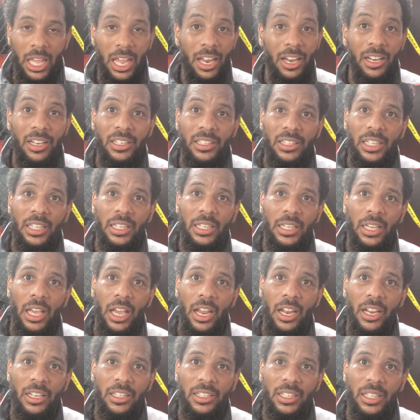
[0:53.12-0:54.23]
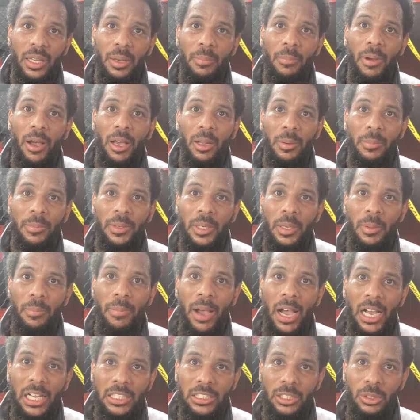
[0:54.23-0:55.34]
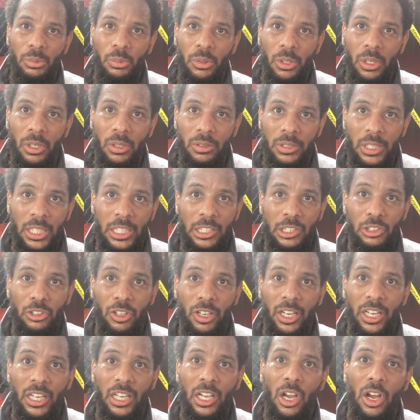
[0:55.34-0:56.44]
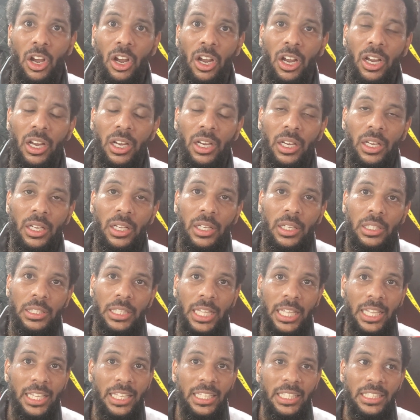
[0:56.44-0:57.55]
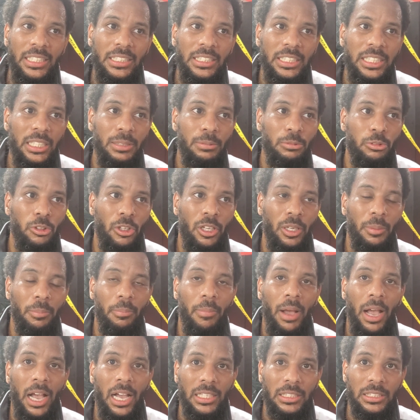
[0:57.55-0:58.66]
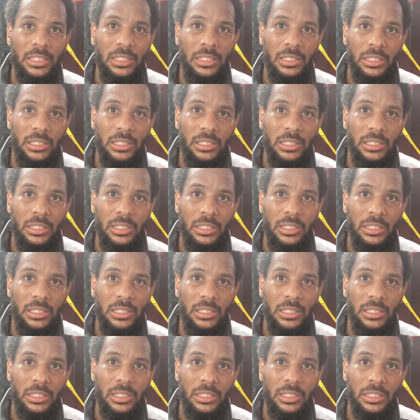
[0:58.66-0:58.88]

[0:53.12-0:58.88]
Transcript: Everything about them in the boxing world. They train hard. They eat, sleep, drink boxing.